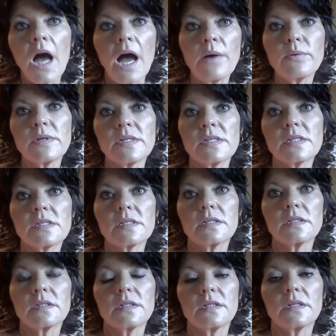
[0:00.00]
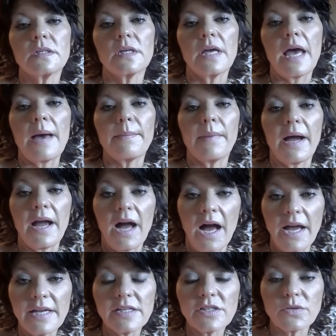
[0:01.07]
I was at my
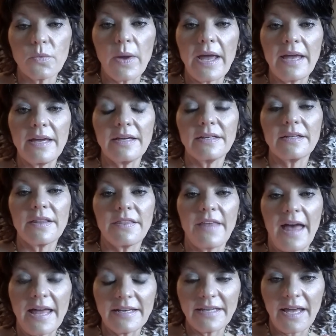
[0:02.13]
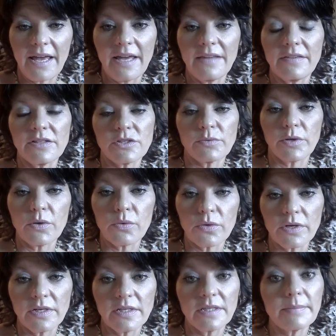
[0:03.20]
highest weight that day that's
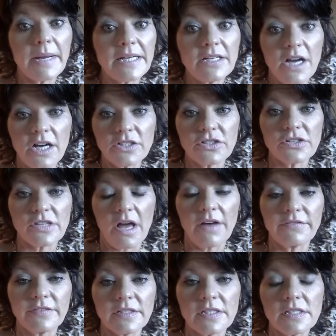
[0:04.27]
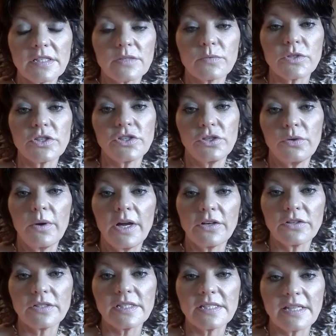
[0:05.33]
recorded at my doctor's office was
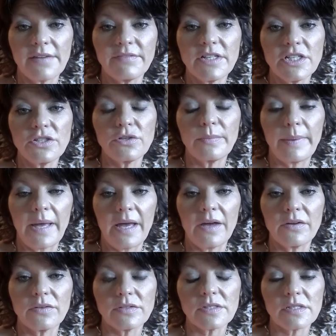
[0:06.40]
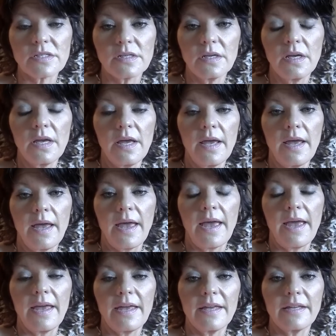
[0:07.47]
272 pounds.
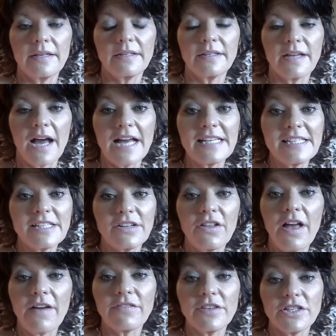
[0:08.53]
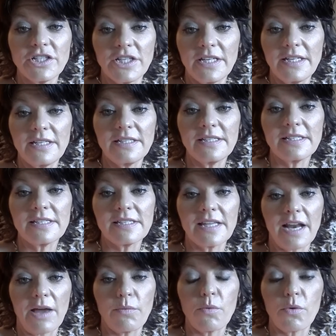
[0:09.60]
And I still have the jeans
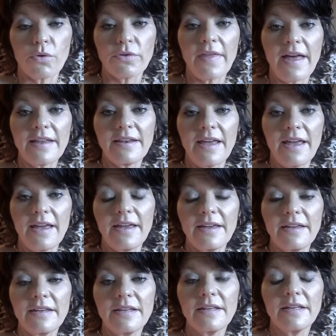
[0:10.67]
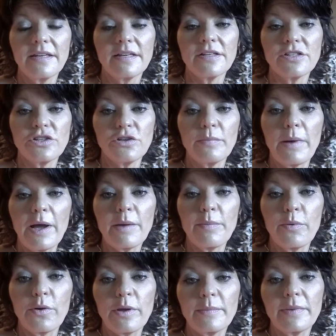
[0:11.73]
that I wore that day to my
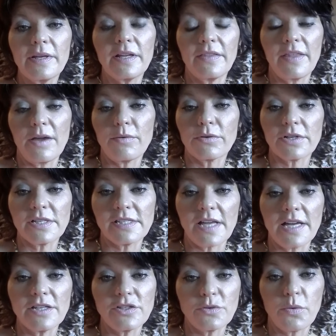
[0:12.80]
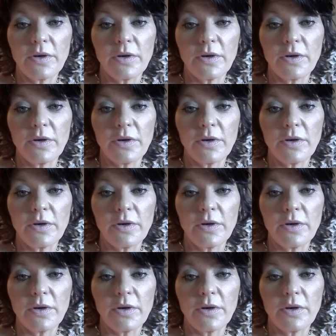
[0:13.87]
appointment, and they were a size